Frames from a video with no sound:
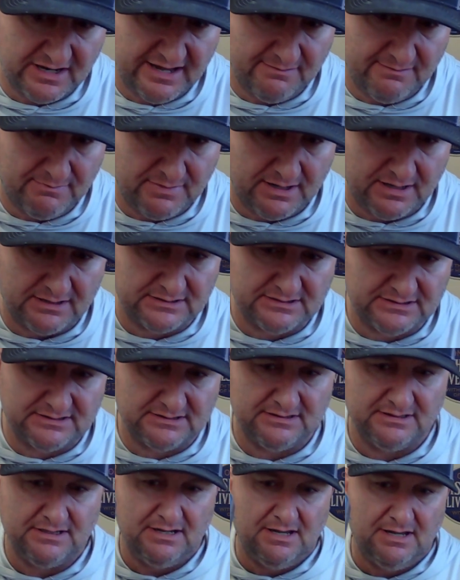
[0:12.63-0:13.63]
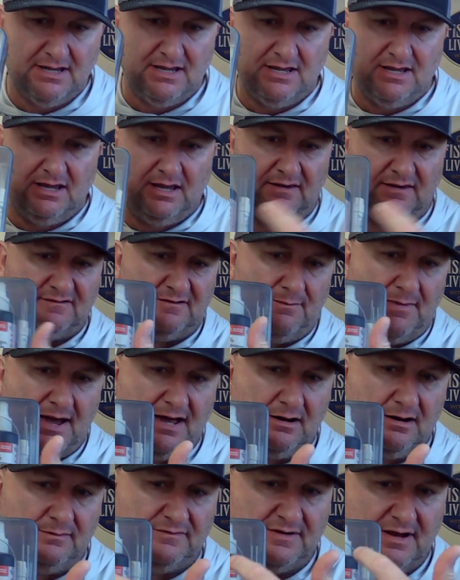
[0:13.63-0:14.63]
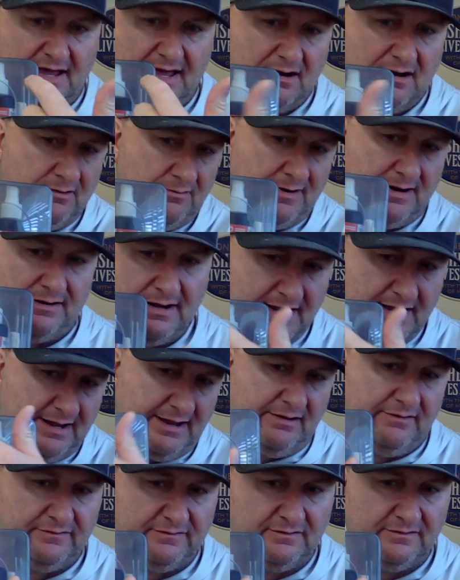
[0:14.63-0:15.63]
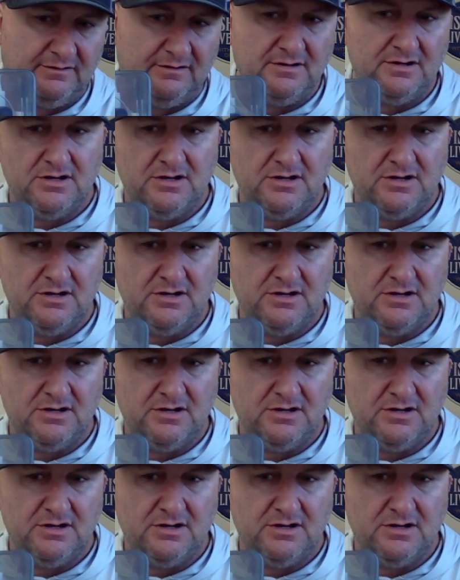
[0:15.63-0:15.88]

Lab box and some items I had around the house.